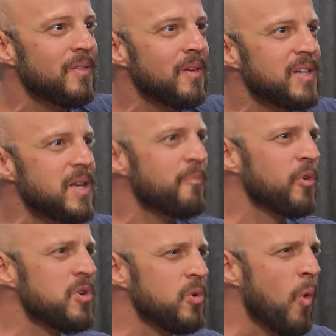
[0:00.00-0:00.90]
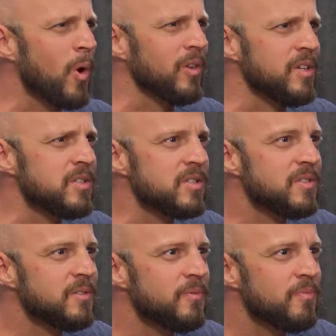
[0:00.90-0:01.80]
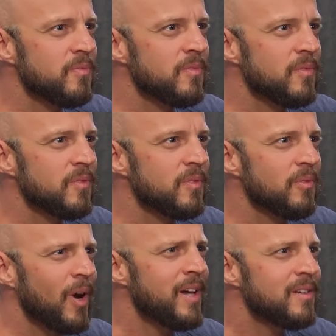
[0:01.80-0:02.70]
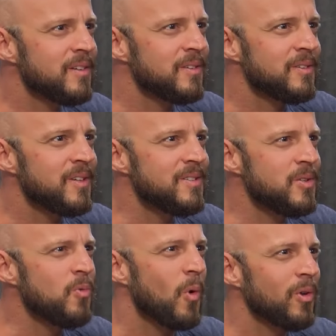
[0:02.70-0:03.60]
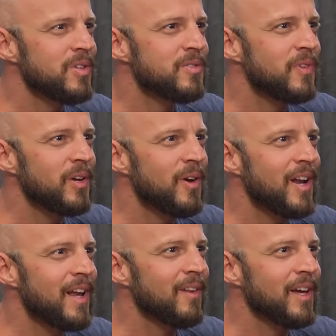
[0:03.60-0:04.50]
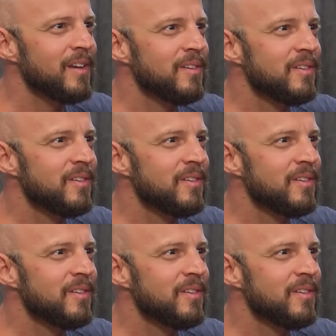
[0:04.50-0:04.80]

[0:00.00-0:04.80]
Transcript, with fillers: except for in New Orleans, right? Did New Orleans figure out how to like